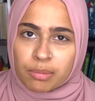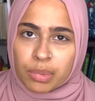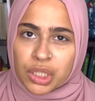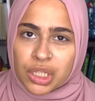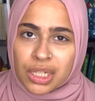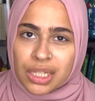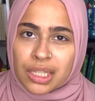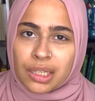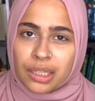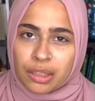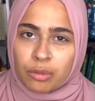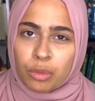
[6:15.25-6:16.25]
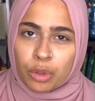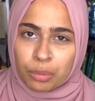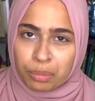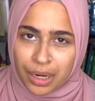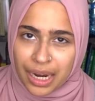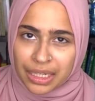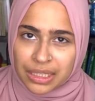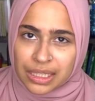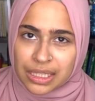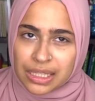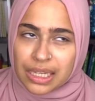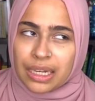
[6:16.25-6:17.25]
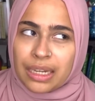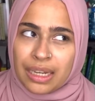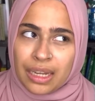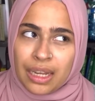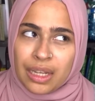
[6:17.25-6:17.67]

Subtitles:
but she needs a little more practice in